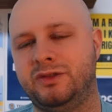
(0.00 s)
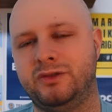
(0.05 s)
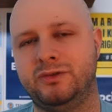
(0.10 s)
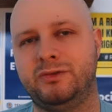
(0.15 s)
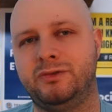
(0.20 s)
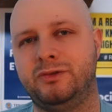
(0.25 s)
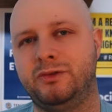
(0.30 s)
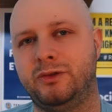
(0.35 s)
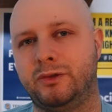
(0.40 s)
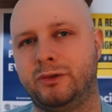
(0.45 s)

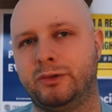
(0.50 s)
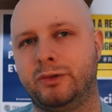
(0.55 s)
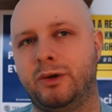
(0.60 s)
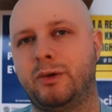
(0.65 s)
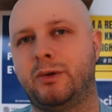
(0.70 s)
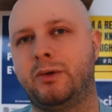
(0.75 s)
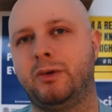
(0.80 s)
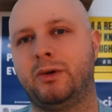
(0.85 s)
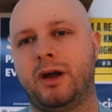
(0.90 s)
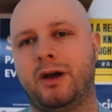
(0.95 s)
to your
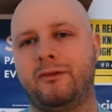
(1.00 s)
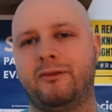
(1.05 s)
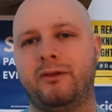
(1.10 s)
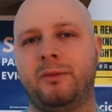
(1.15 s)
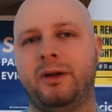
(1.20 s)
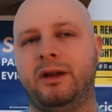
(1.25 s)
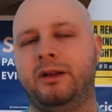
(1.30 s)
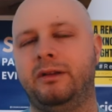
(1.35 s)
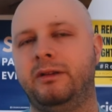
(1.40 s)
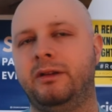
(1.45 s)
local
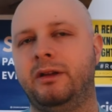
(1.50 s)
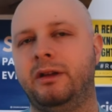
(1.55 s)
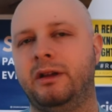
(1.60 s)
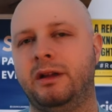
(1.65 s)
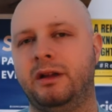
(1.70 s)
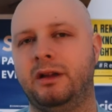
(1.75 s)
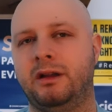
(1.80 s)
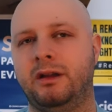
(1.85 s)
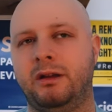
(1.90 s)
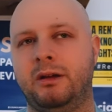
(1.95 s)
government,
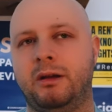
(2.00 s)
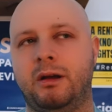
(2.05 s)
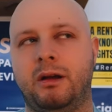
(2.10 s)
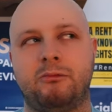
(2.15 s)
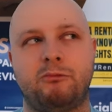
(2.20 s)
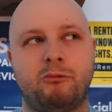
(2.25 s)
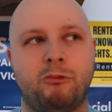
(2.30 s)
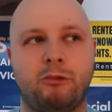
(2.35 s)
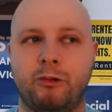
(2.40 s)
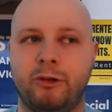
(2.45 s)

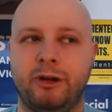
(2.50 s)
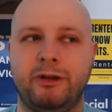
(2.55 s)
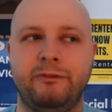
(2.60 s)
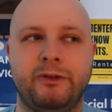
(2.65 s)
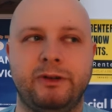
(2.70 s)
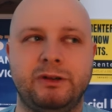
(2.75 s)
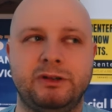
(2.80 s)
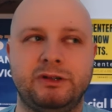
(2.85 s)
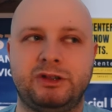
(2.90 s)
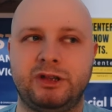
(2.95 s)
or
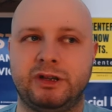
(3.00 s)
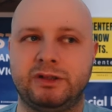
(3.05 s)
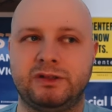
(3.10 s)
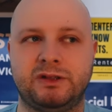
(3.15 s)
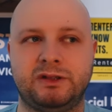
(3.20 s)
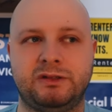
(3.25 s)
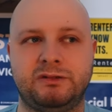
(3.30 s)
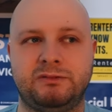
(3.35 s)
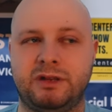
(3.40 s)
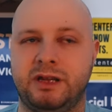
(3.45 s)
even
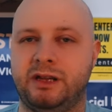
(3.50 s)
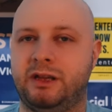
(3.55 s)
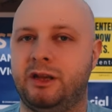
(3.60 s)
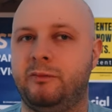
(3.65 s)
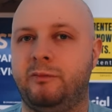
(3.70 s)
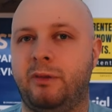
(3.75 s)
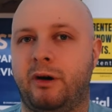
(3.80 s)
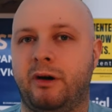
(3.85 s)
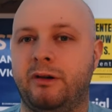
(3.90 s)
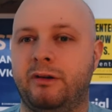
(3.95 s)
just
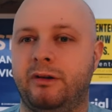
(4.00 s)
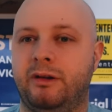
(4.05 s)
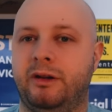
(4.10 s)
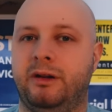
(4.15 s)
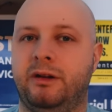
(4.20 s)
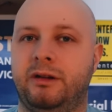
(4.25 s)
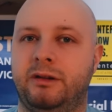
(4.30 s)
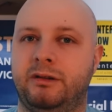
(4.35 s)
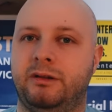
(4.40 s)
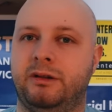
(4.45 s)
taking part
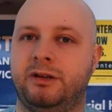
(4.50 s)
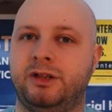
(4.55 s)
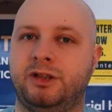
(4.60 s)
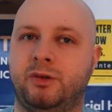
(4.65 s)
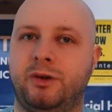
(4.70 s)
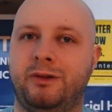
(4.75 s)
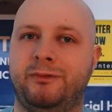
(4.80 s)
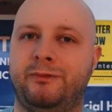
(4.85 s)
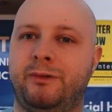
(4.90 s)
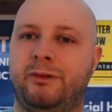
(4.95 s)
in a
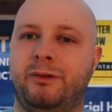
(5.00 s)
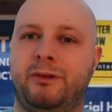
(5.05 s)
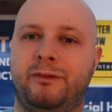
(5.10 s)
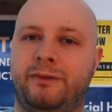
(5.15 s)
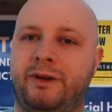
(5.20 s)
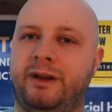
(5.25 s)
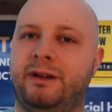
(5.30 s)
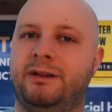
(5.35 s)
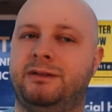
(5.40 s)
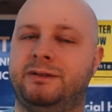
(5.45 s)
joyful
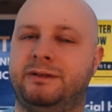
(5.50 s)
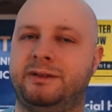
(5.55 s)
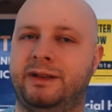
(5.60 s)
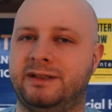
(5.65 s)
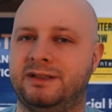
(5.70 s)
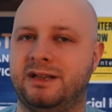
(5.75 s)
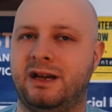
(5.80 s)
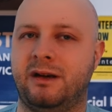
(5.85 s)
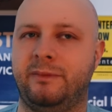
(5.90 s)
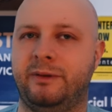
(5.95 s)
event
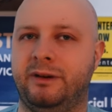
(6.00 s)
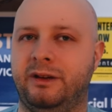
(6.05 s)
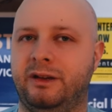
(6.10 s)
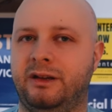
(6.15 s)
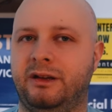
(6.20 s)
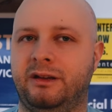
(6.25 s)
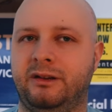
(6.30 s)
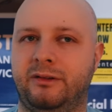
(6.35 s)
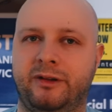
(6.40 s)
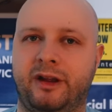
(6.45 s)
that's
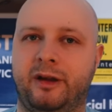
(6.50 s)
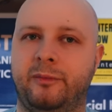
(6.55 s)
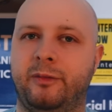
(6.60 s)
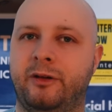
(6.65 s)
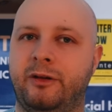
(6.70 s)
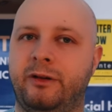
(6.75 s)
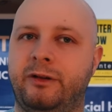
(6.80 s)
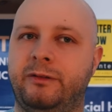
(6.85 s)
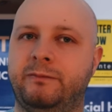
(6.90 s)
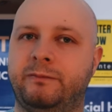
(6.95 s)
happening in your
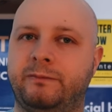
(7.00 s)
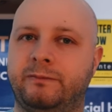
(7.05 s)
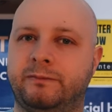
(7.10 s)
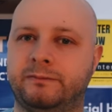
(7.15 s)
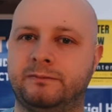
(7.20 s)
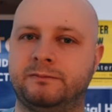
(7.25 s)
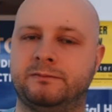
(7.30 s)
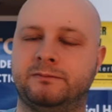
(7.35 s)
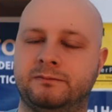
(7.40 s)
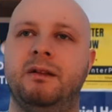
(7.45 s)
neighborhood.
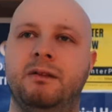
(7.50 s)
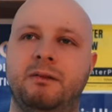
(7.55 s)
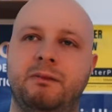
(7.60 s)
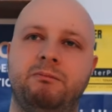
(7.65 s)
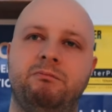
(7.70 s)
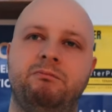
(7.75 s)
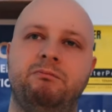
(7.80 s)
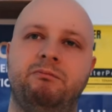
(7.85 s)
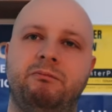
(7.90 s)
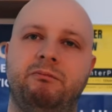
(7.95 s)

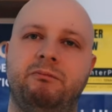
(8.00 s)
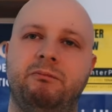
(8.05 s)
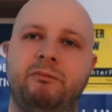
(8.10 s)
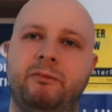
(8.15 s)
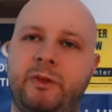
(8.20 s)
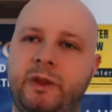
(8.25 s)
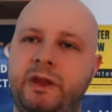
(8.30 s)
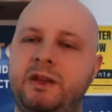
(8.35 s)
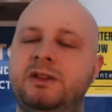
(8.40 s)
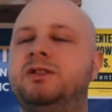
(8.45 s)

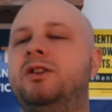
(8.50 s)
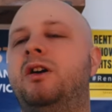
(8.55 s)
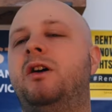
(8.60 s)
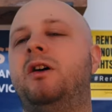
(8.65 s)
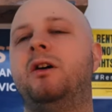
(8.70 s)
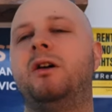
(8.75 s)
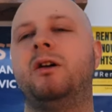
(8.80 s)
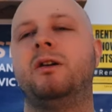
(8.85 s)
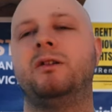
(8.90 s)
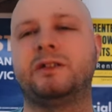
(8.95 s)
These
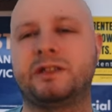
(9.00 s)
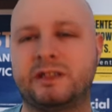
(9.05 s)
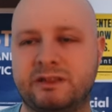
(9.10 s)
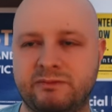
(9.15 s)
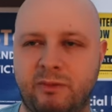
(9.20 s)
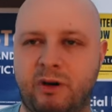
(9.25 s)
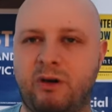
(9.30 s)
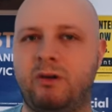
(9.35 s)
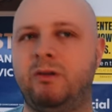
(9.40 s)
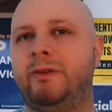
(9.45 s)
are
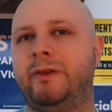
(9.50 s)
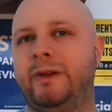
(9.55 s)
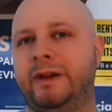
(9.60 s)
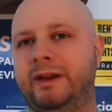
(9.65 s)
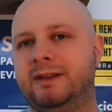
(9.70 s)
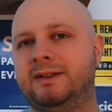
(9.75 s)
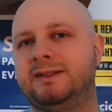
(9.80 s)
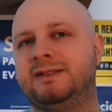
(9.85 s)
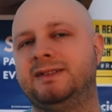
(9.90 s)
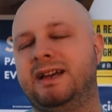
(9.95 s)
small
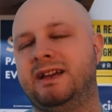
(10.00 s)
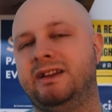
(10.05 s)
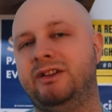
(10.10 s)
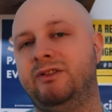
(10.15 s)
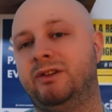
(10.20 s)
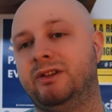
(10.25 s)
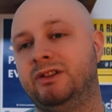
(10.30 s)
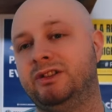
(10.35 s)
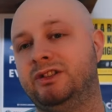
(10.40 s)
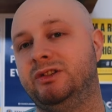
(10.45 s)
things that
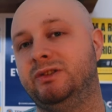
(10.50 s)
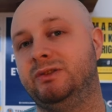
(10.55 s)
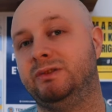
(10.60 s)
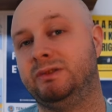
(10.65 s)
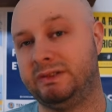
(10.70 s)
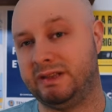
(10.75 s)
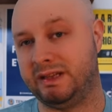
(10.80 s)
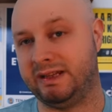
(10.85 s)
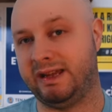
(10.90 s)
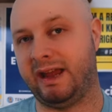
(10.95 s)
you can do
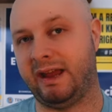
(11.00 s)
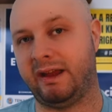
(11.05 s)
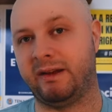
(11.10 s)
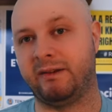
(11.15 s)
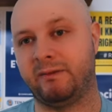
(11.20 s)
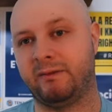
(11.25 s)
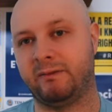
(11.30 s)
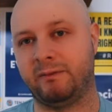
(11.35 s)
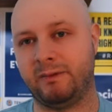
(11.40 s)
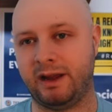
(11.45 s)

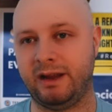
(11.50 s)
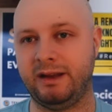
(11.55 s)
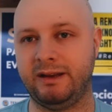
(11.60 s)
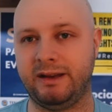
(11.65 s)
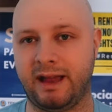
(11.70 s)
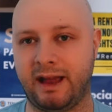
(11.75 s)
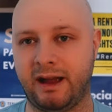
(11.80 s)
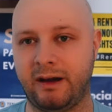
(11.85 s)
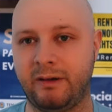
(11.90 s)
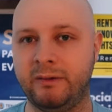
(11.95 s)
today, right
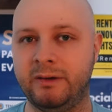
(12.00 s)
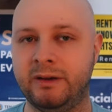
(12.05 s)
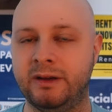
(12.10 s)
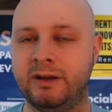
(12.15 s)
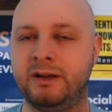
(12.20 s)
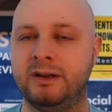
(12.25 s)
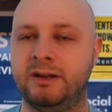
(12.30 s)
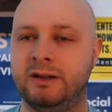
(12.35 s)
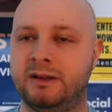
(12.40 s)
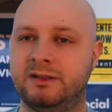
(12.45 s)
now,
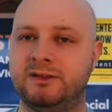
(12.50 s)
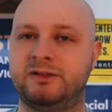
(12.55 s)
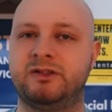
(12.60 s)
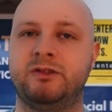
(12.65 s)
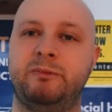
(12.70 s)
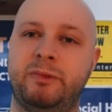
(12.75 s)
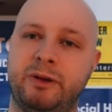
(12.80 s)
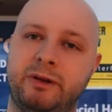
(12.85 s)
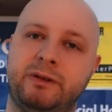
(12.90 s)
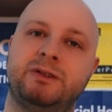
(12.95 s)

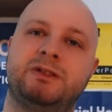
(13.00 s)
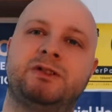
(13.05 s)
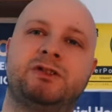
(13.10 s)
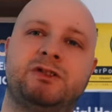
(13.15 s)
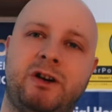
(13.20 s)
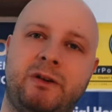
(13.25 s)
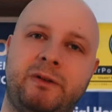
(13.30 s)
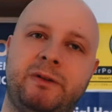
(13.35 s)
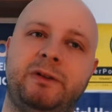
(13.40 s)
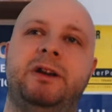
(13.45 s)
to build
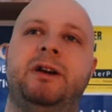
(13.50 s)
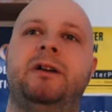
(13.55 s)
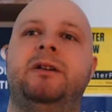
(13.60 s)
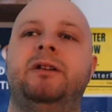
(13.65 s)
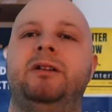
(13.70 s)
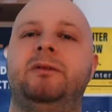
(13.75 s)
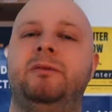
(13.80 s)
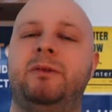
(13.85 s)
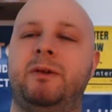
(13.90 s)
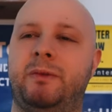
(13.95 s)

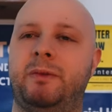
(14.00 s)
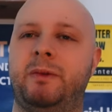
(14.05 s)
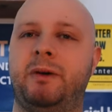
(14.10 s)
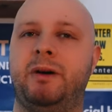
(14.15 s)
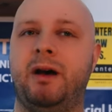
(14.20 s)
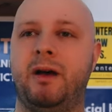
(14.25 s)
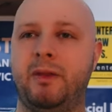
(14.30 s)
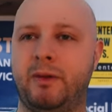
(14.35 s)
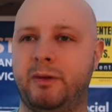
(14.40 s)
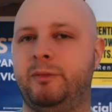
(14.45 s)
solidarity with
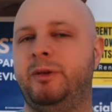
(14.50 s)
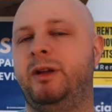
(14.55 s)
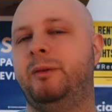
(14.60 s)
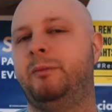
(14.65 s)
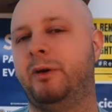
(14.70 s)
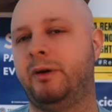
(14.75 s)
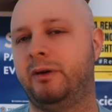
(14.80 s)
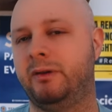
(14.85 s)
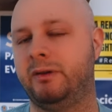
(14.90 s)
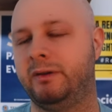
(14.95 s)
other
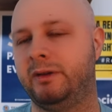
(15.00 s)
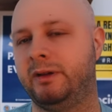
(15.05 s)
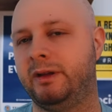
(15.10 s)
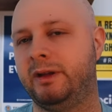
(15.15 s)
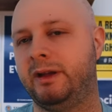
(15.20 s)
people.